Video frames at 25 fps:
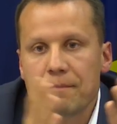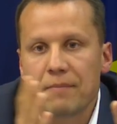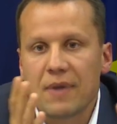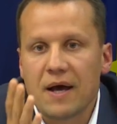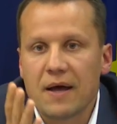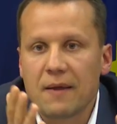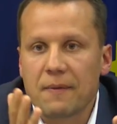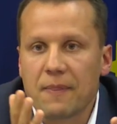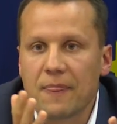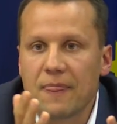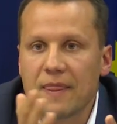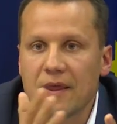
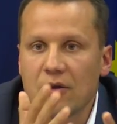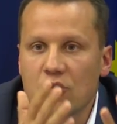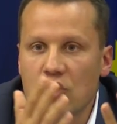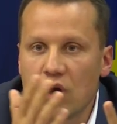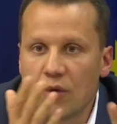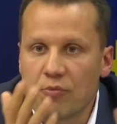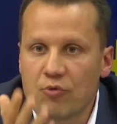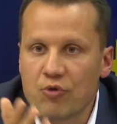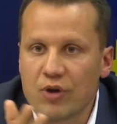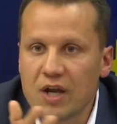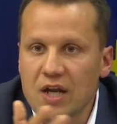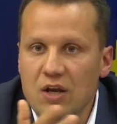But
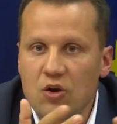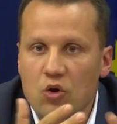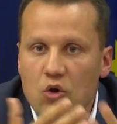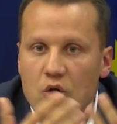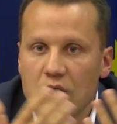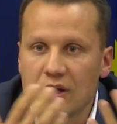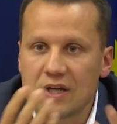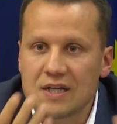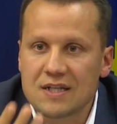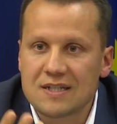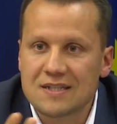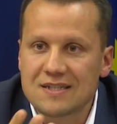copyright
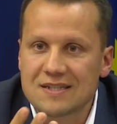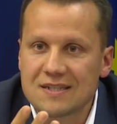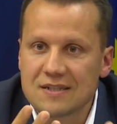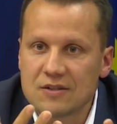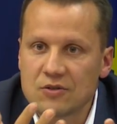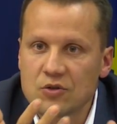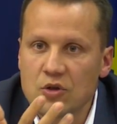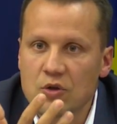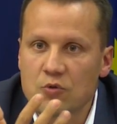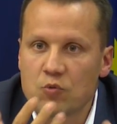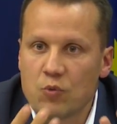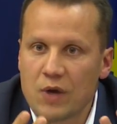law is
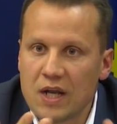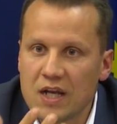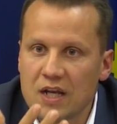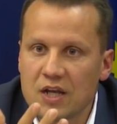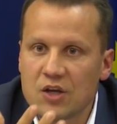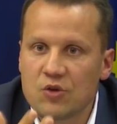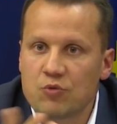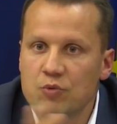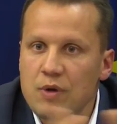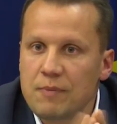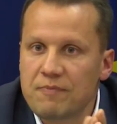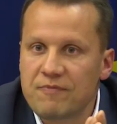not well
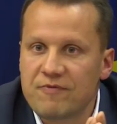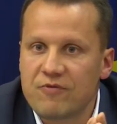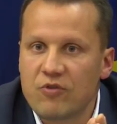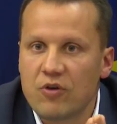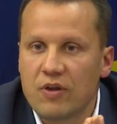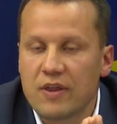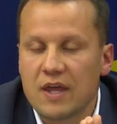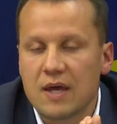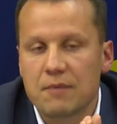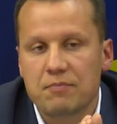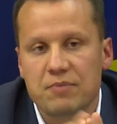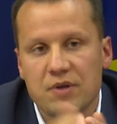equipped
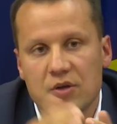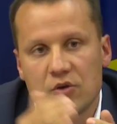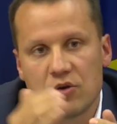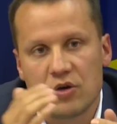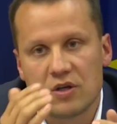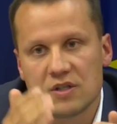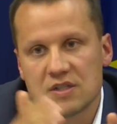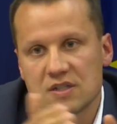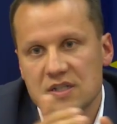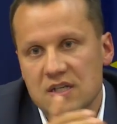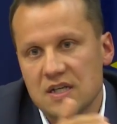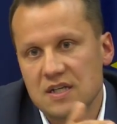for that,
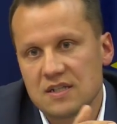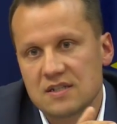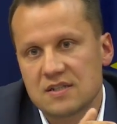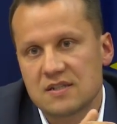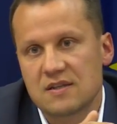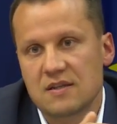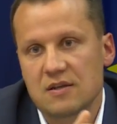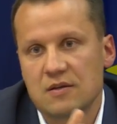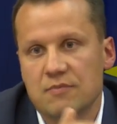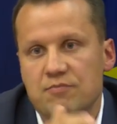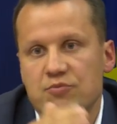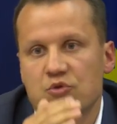because it
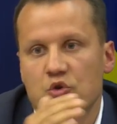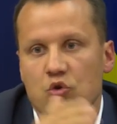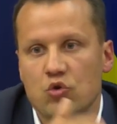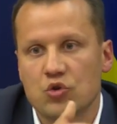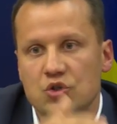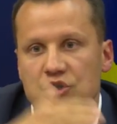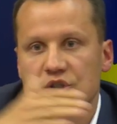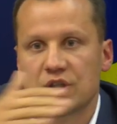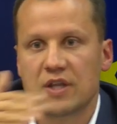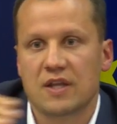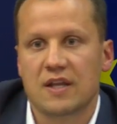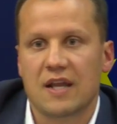has the
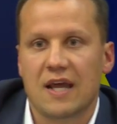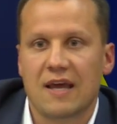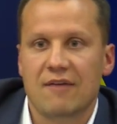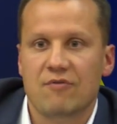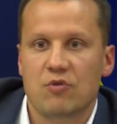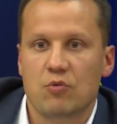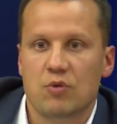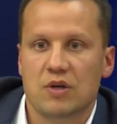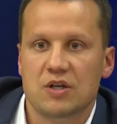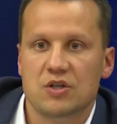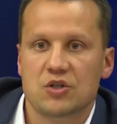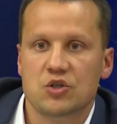approach that
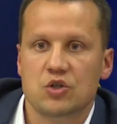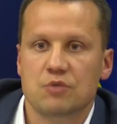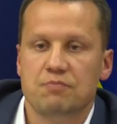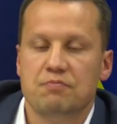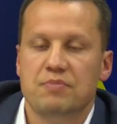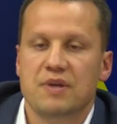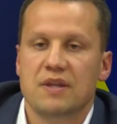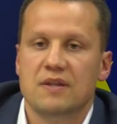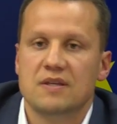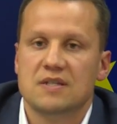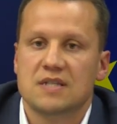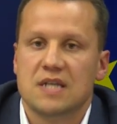everyone
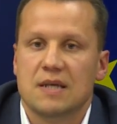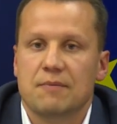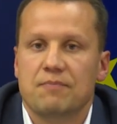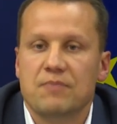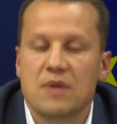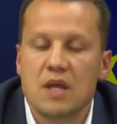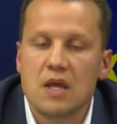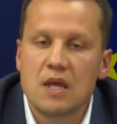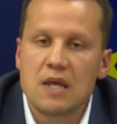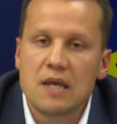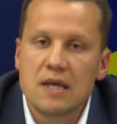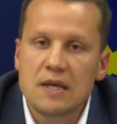should be the same.
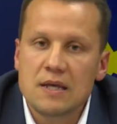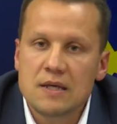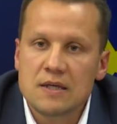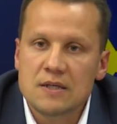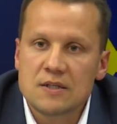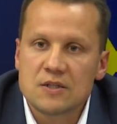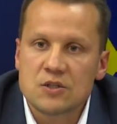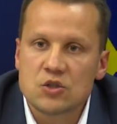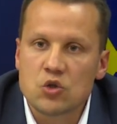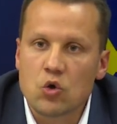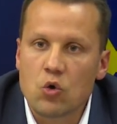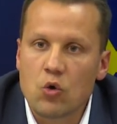
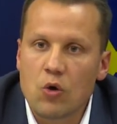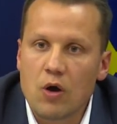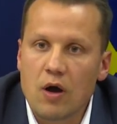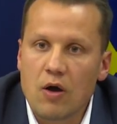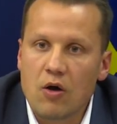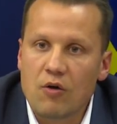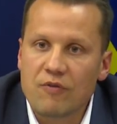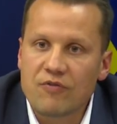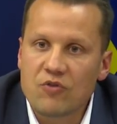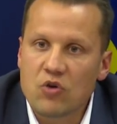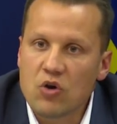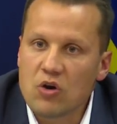So,
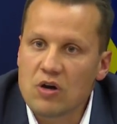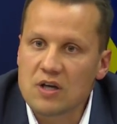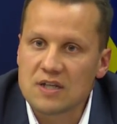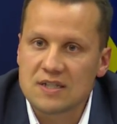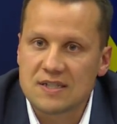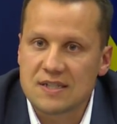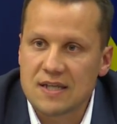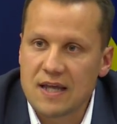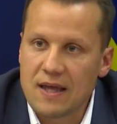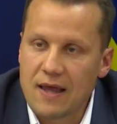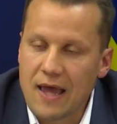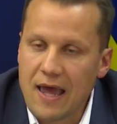of
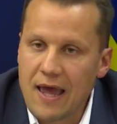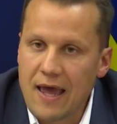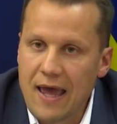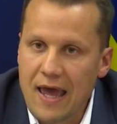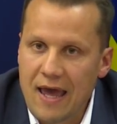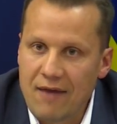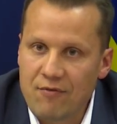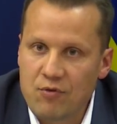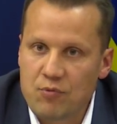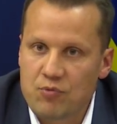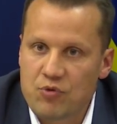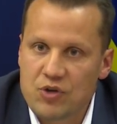course,
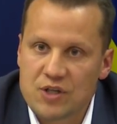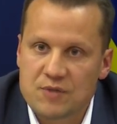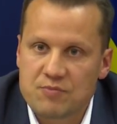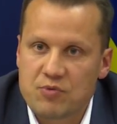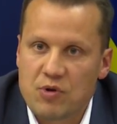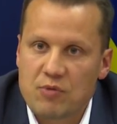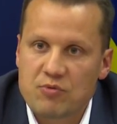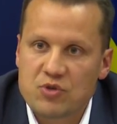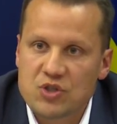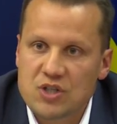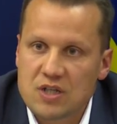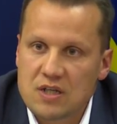every press
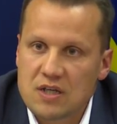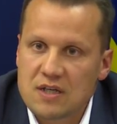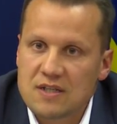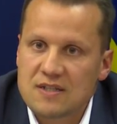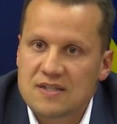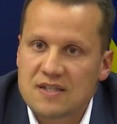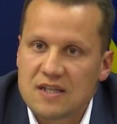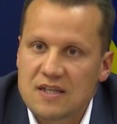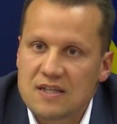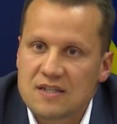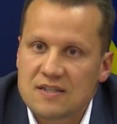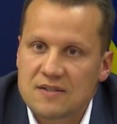publisher
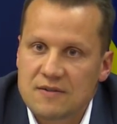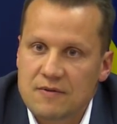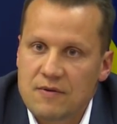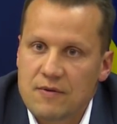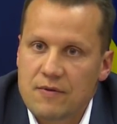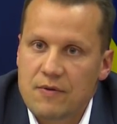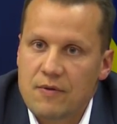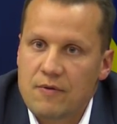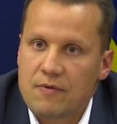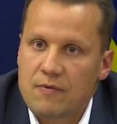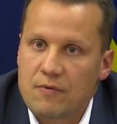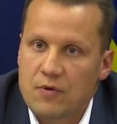is
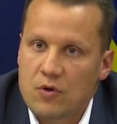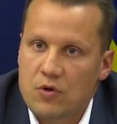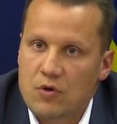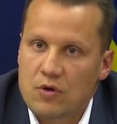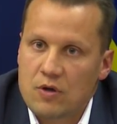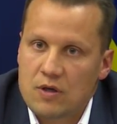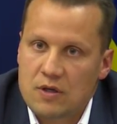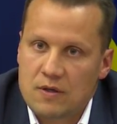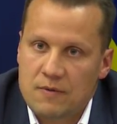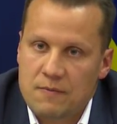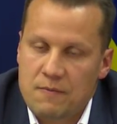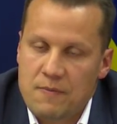
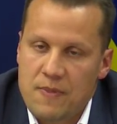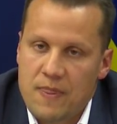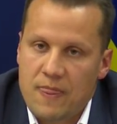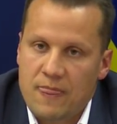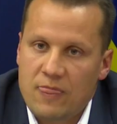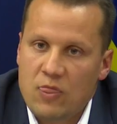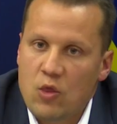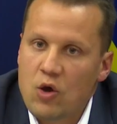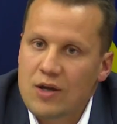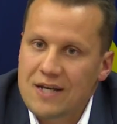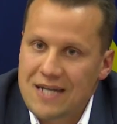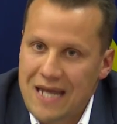
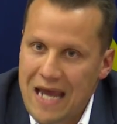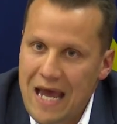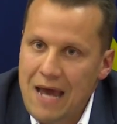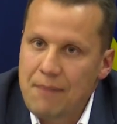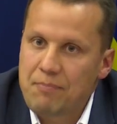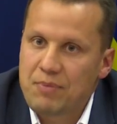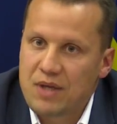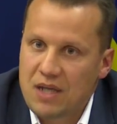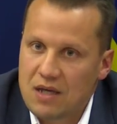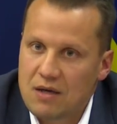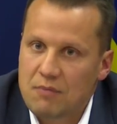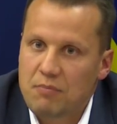not
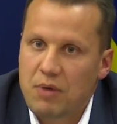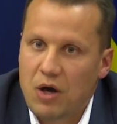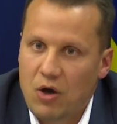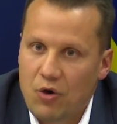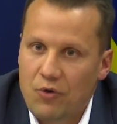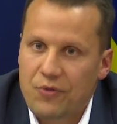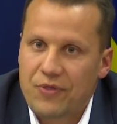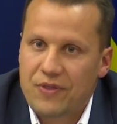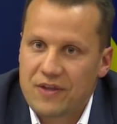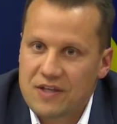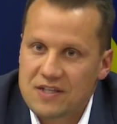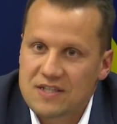happy
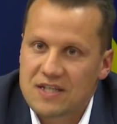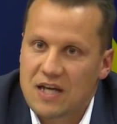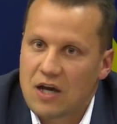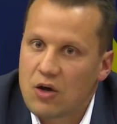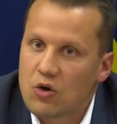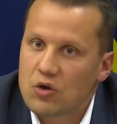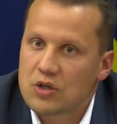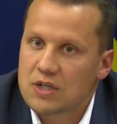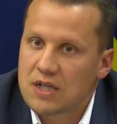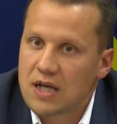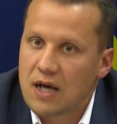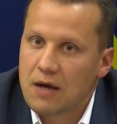about this
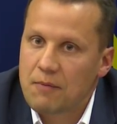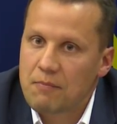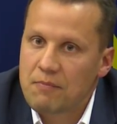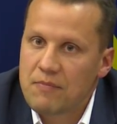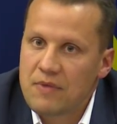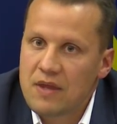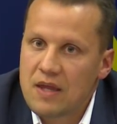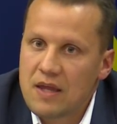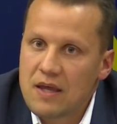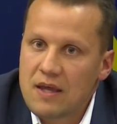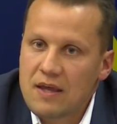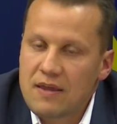
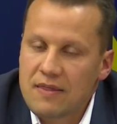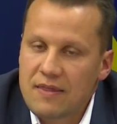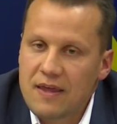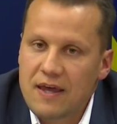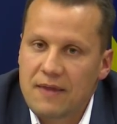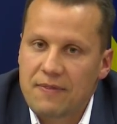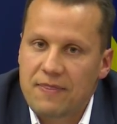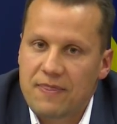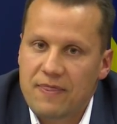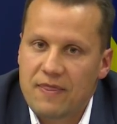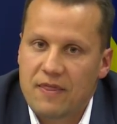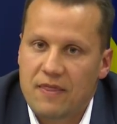outcome,
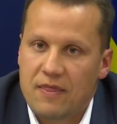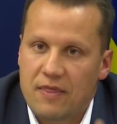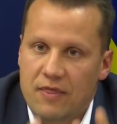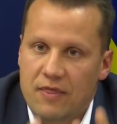that,